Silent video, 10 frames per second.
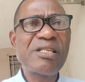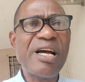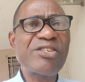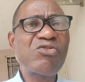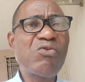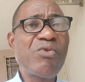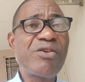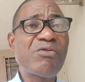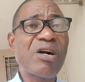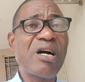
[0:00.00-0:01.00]
There is no way
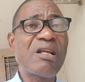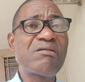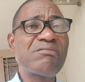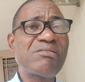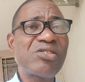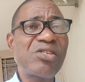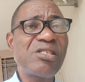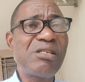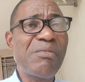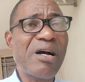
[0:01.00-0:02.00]
you can
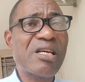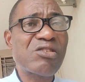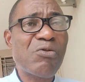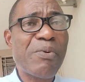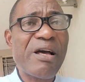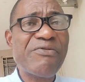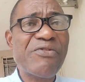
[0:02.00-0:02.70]
teach demand and supply,